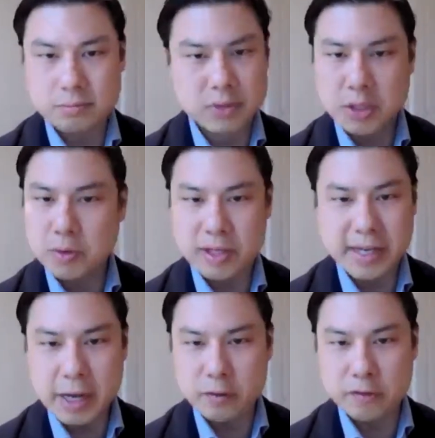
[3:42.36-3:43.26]
tooth and
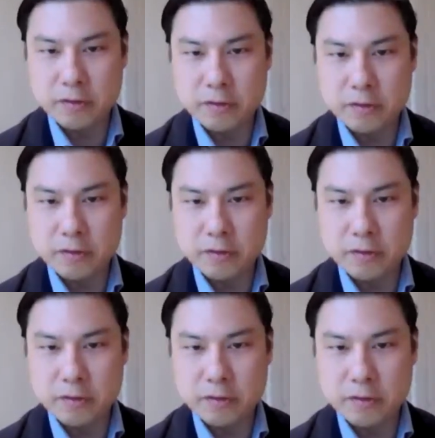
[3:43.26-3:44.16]
nail for them all the
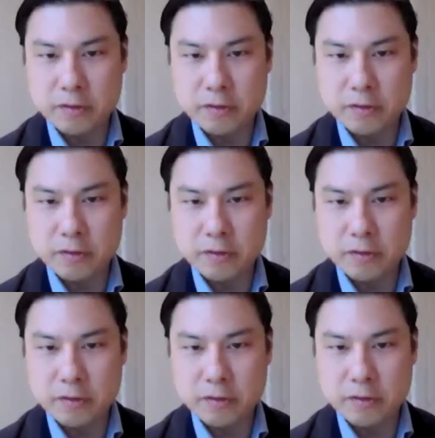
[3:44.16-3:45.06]
way to the
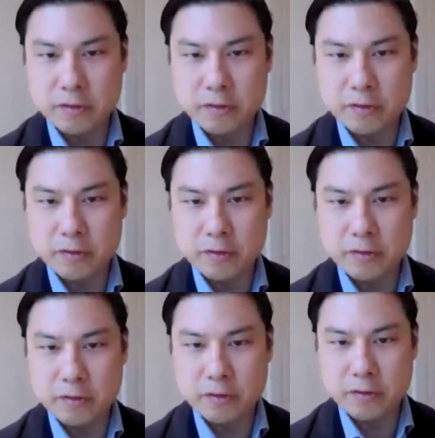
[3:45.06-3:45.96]
bitter end. And
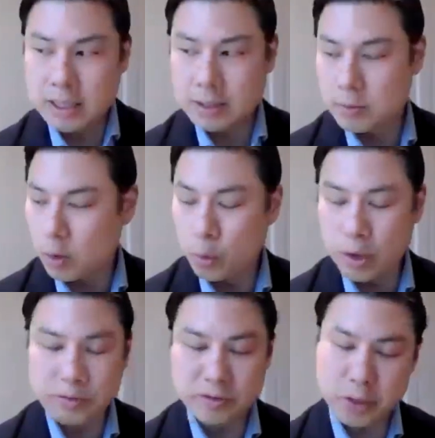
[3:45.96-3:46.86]

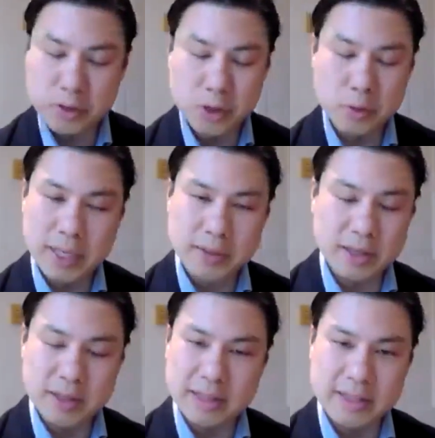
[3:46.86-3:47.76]
on one view, you may
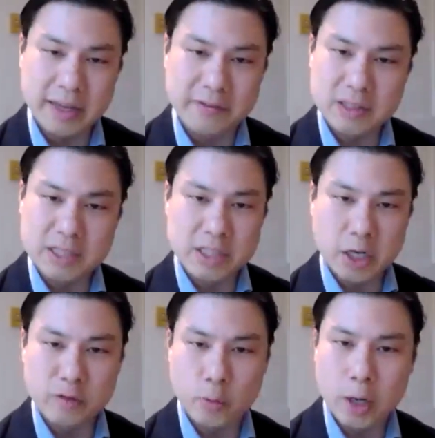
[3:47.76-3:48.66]
think that the evidence is
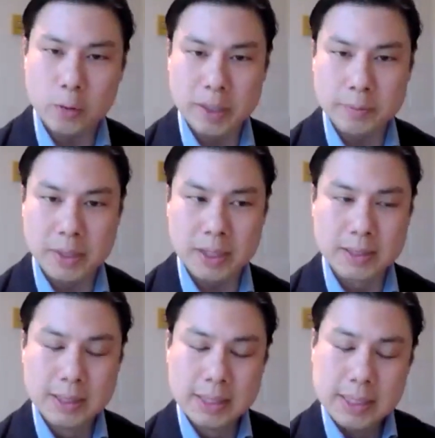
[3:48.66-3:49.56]
overwhelming,
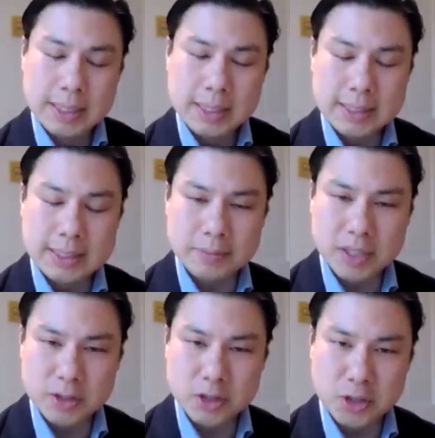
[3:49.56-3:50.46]
but it's up to
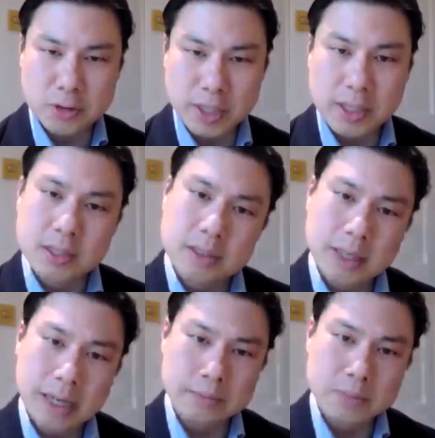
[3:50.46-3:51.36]
the jury
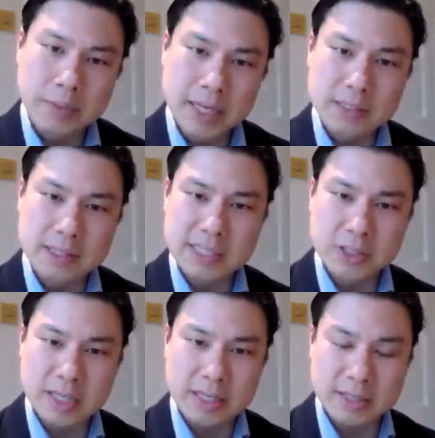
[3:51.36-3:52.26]
to make the decision
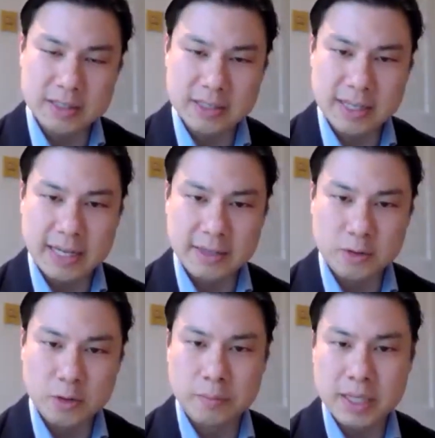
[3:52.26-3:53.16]
at the end of the day,
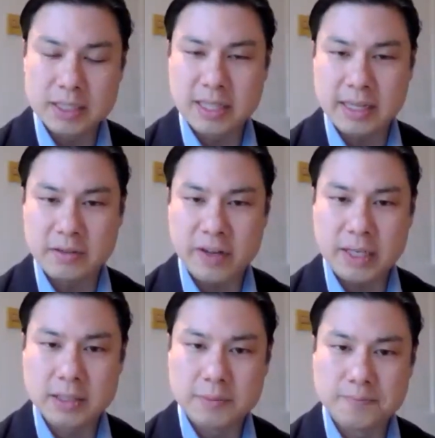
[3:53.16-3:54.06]
not me as their
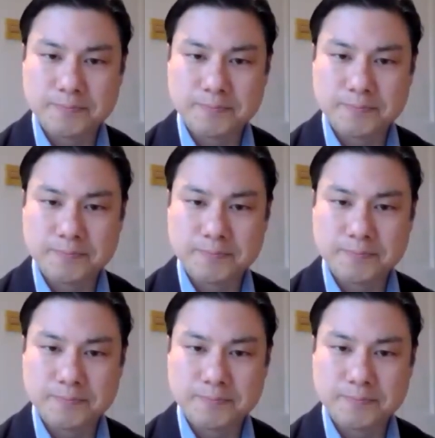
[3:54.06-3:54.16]
defense.